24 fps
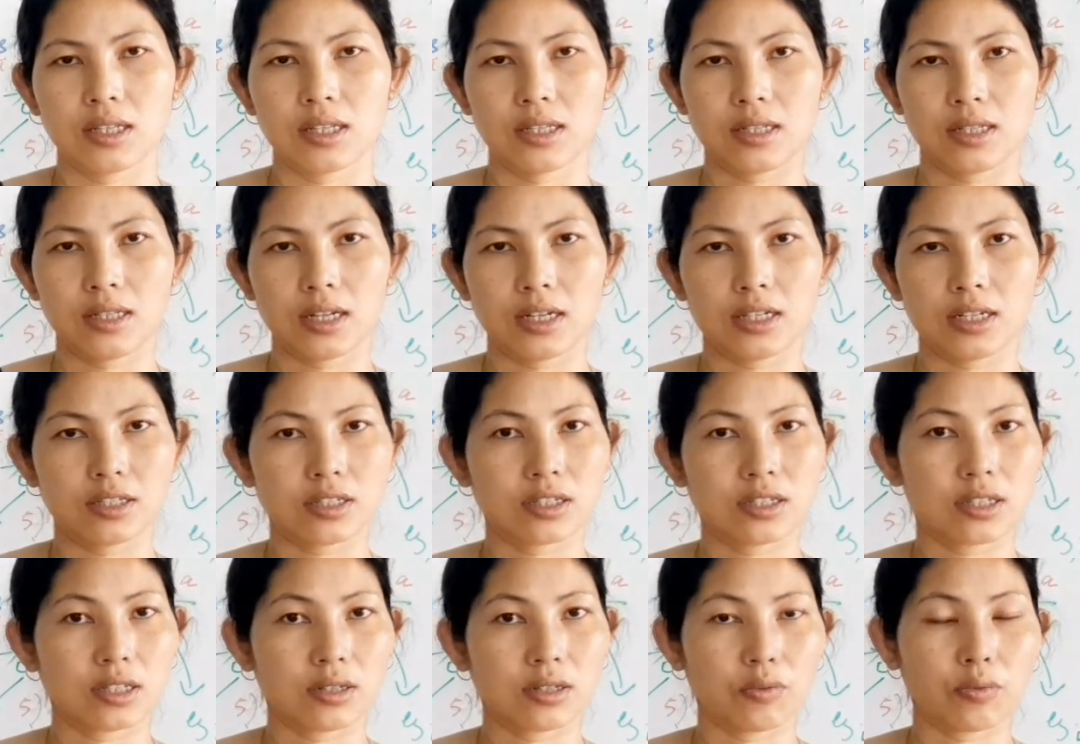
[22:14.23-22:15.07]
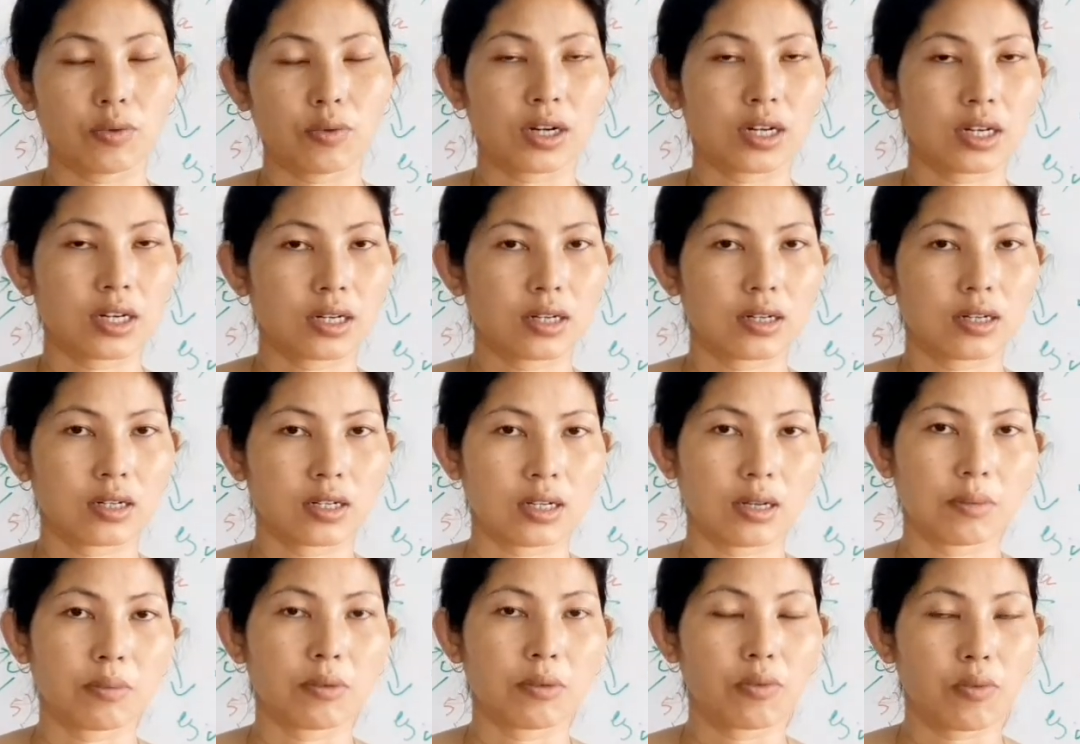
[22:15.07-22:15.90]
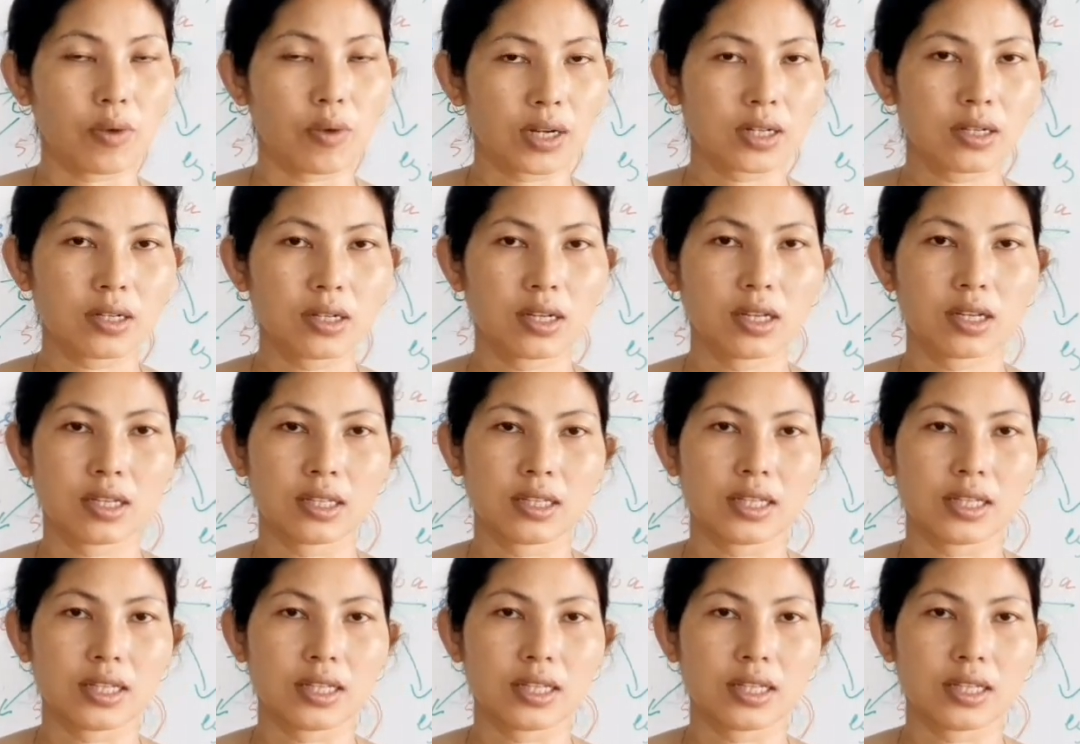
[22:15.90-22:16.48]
That is number one.